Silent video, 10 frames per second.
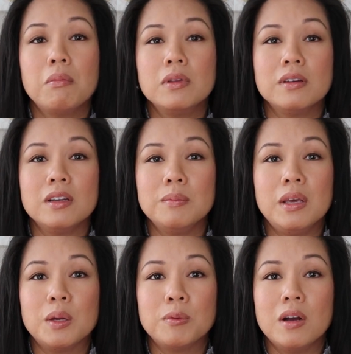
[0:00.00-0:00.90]
looking to
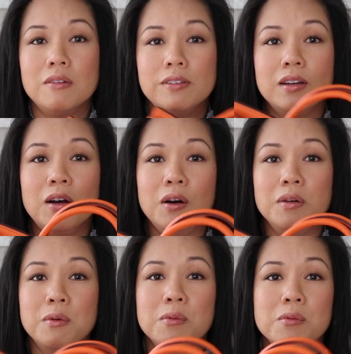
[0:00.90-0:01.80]
make a profit
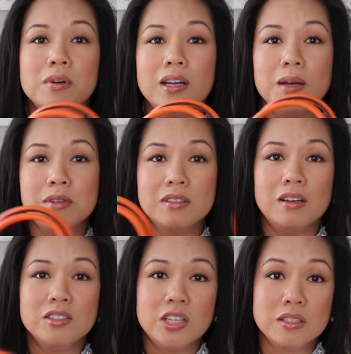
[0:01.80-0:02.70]
on what
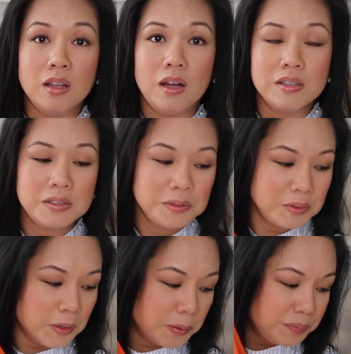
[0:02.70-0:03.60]
Amazon just lost.
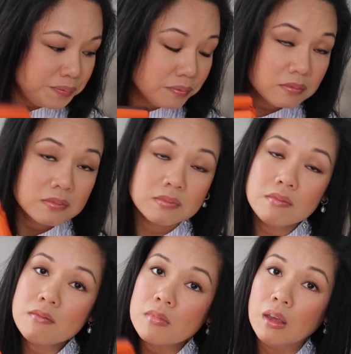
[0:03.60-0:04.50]
So
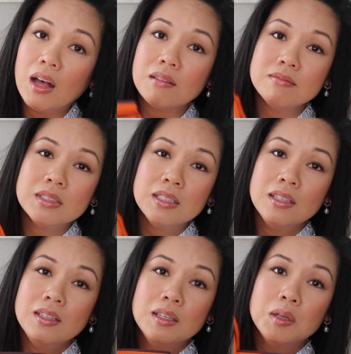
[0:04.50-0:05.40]
yeah.
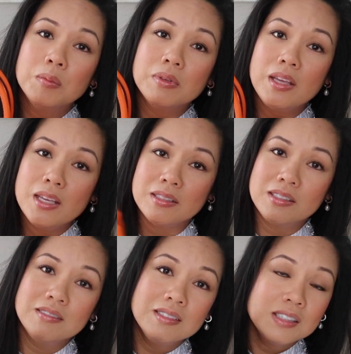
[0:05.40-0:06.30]

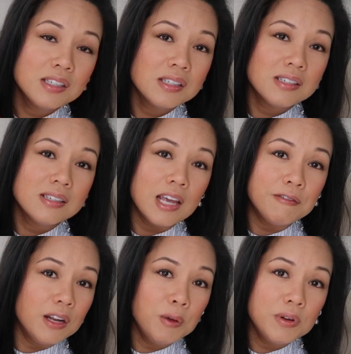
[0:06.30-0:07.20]
Please,
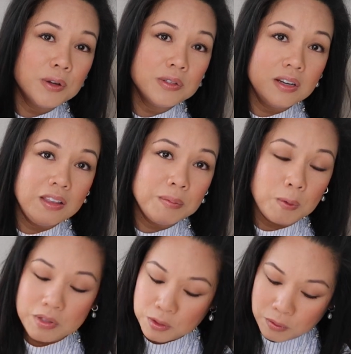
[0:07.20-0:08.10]
if anyone knows anything
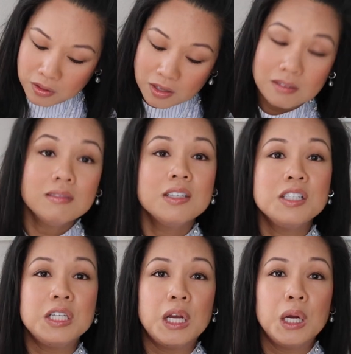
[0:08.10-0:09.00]
about what's going on,
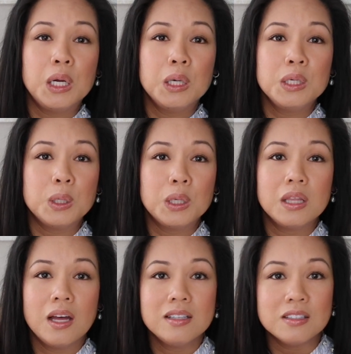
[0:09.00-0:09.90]
share your
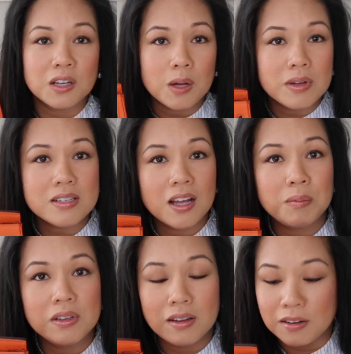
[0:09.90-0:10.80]
thoughts and comment
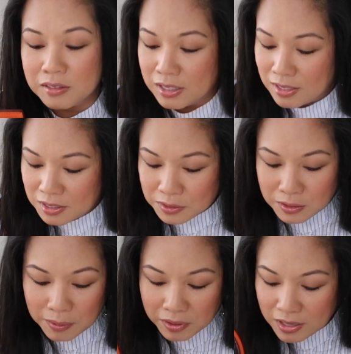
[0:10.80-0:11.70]
down below.
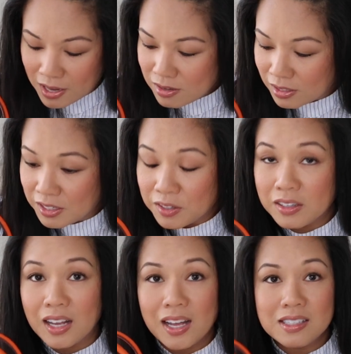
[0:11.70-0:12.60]
So I'm going to end it
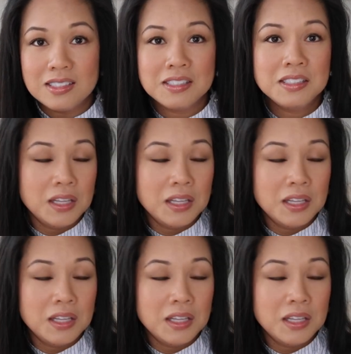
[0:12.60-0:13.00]
here, guys.